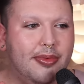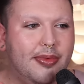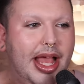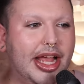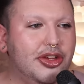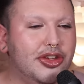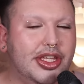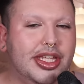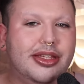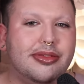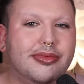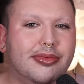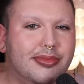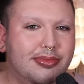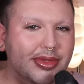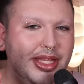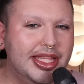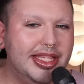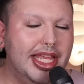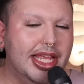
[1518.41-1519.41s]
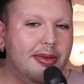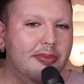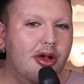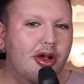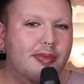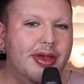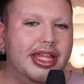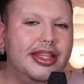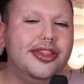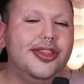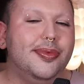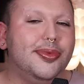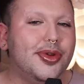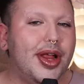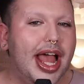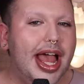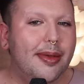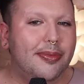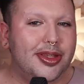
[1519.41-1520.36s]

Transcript: Actually, let's take a moment. Subscribe